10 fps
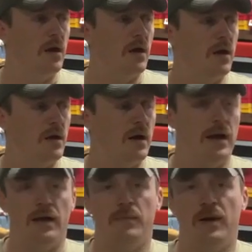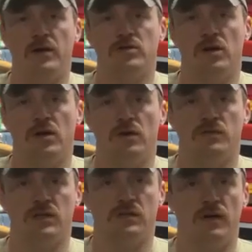I had a batch of
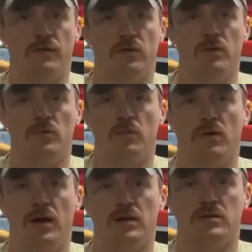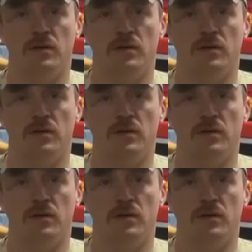6.5 Creedmoor brass.